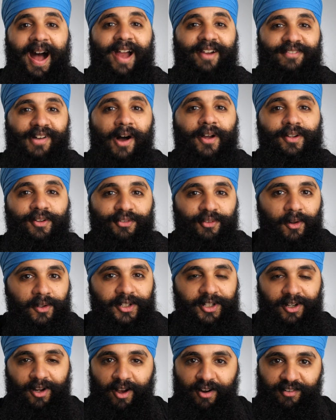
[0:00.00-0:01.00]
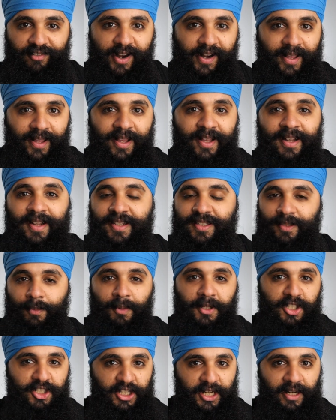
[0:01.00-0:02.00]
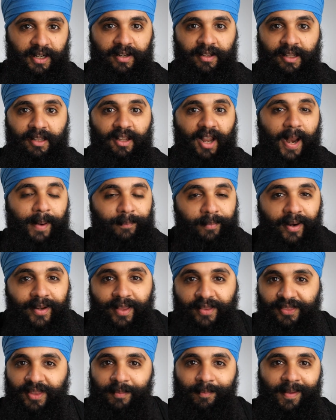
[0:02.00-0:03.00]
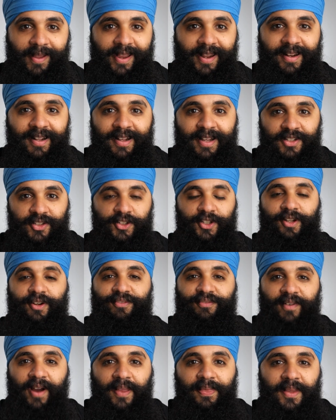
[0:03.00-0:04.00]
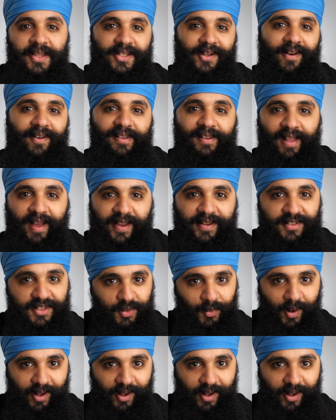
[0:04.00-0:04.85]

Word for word: I found a folder on Reddit. Someone shared a library that they made, so you can find these online as